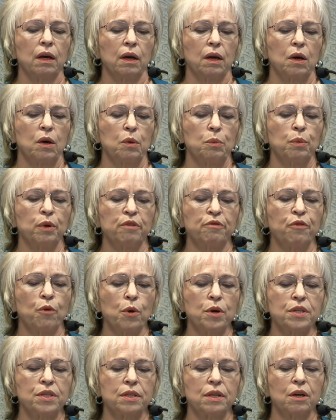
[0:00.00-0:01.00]
But
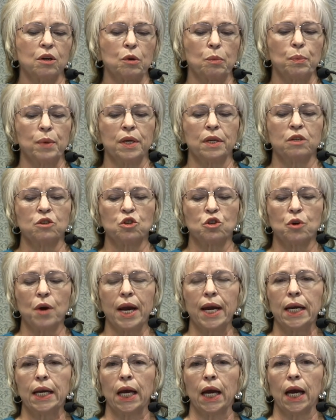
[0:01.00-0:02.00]
voice therapy and
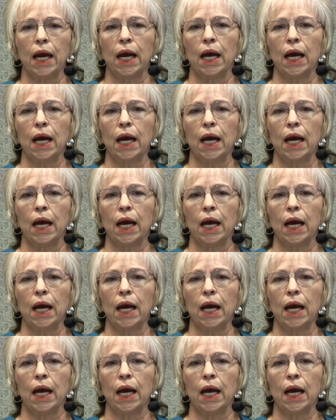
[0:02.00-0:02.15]
training,